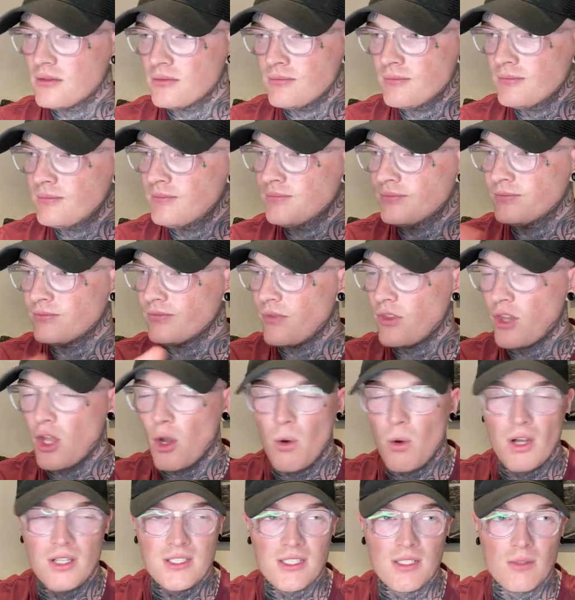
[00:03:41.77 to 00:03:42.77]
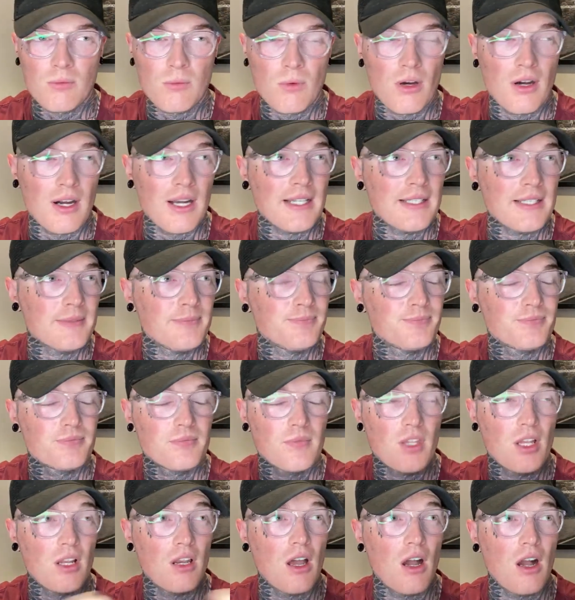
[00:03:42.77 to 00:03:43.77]
No idea why.
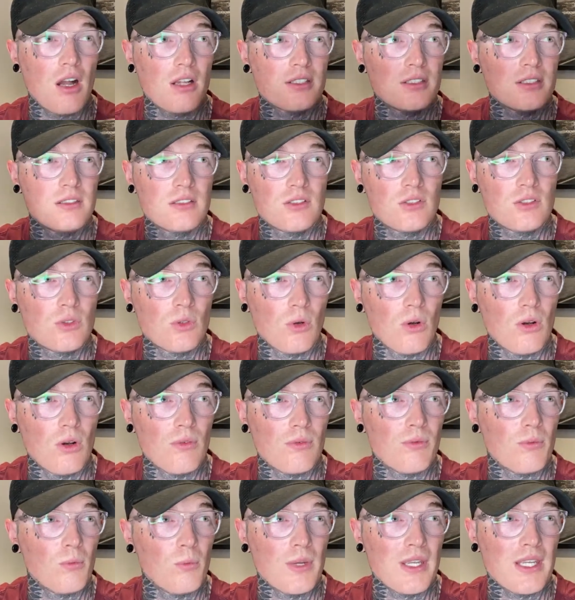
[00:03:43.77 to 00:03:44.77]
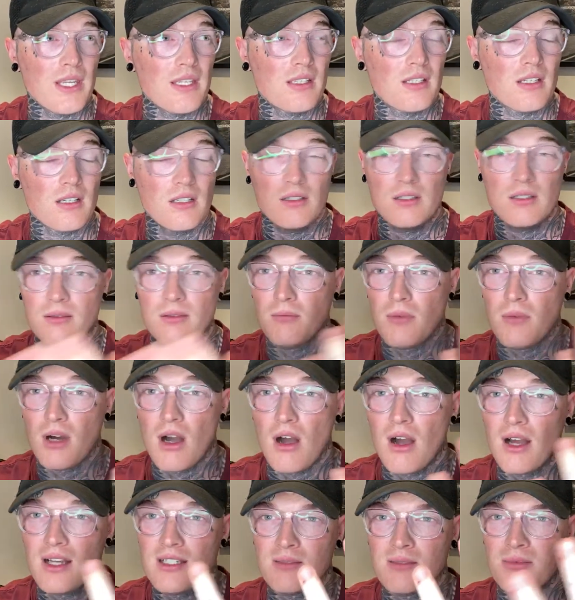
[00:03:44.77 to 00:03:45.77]
The last sort of week, my
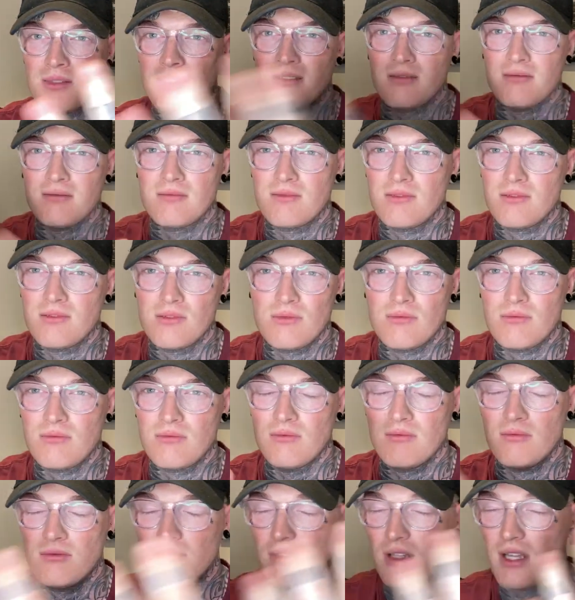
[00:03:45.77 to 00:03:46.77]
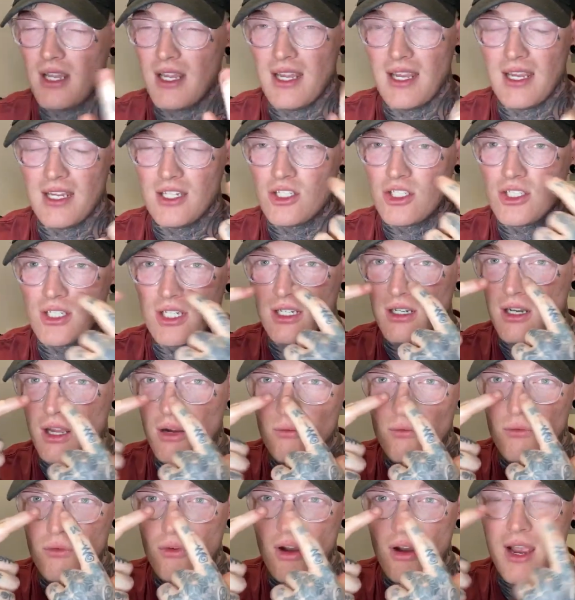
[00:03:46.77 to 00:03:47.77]
eyes have been itching
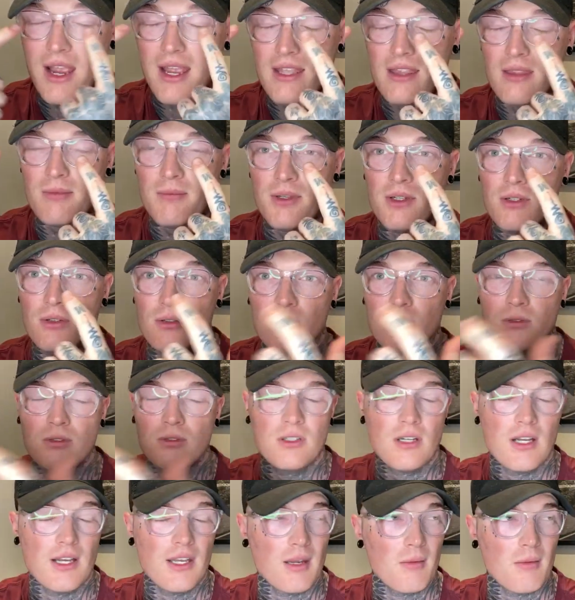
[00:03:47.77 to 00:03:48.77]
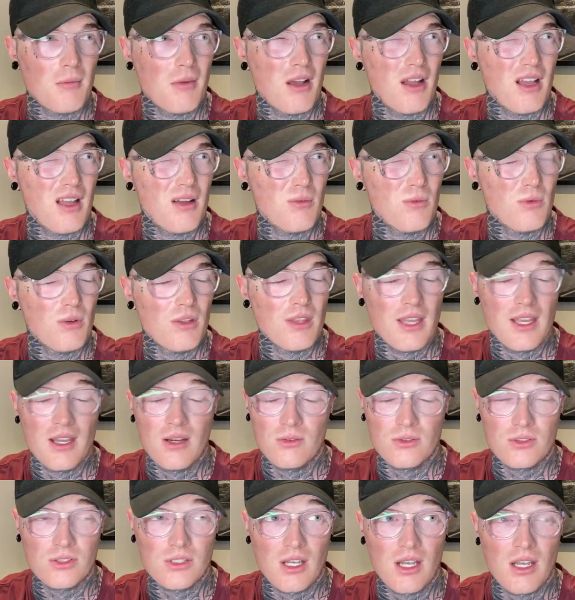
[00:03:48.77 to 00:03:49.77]
like right in the middle, and I'm like, what the
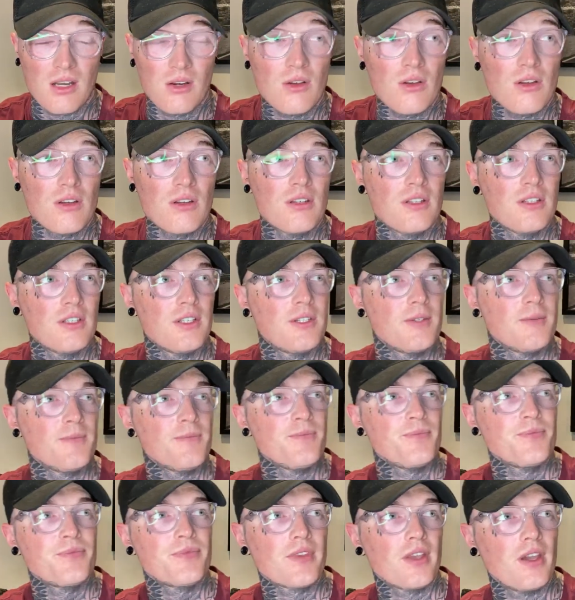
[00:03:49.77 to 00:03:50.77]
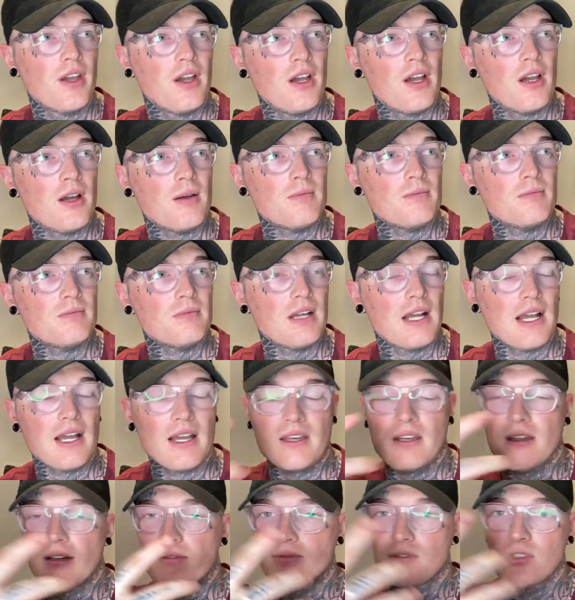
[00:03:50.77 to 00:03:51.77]
hell's going on? And
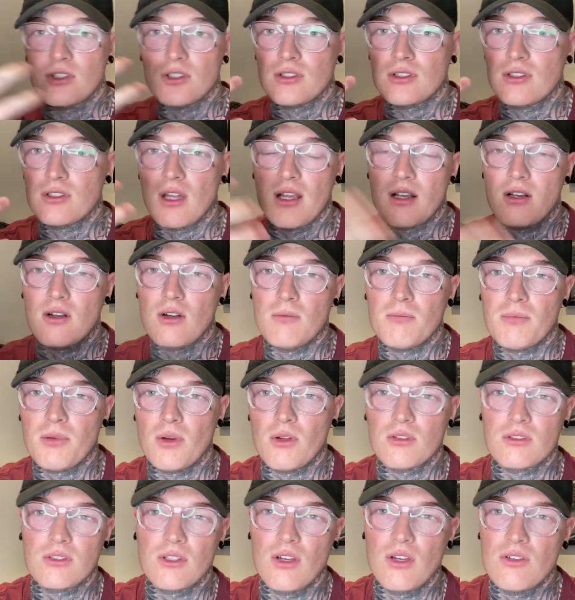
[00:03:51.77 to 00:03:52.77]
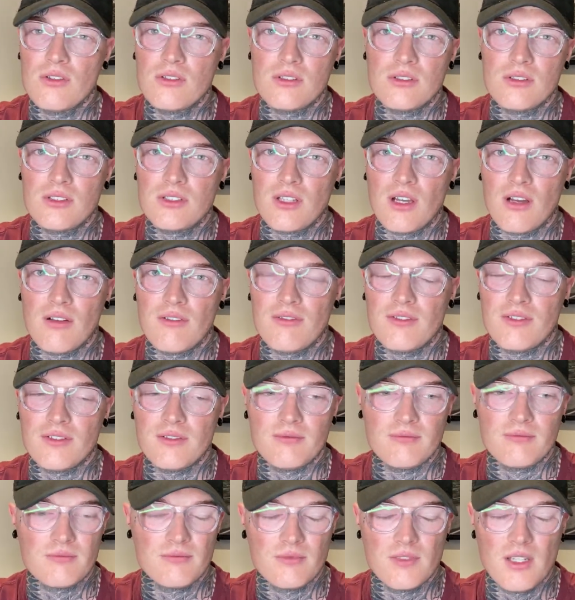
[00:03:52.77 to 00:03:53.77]
I've just like got blocked nose and stuff,
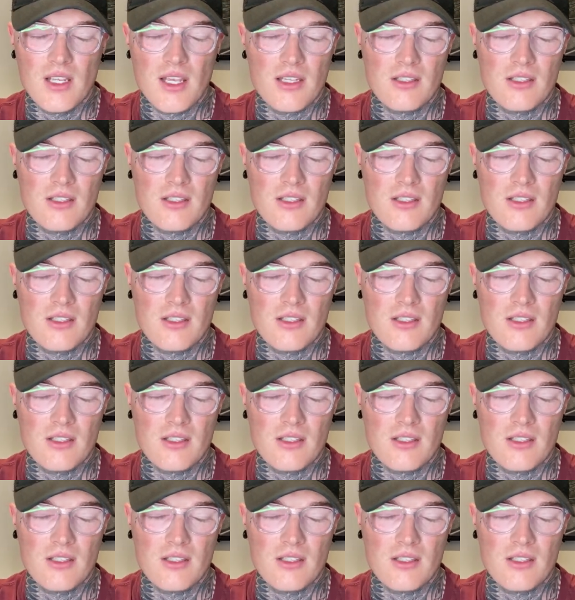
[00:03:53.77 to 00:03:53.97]
and yeah,